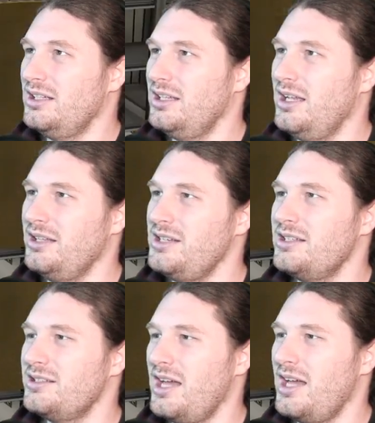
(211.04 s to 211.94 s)
I
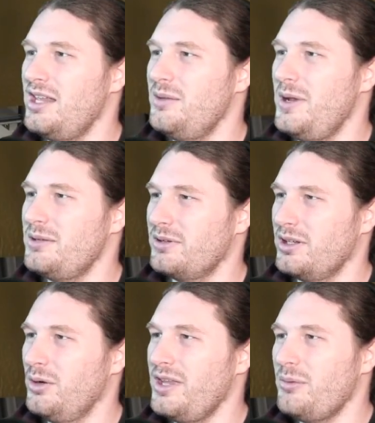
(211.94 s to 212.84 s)
decided the base we're going to
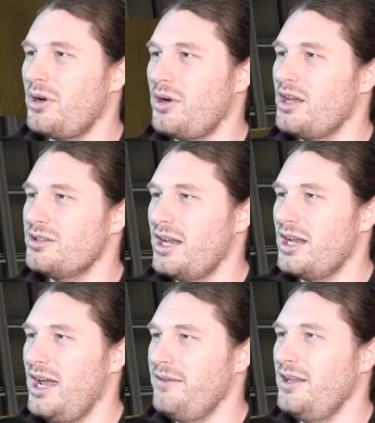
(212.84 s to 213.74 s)
go with, and we're also going to
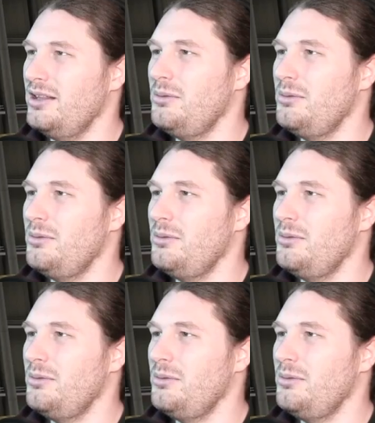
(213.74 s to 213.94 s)
have a little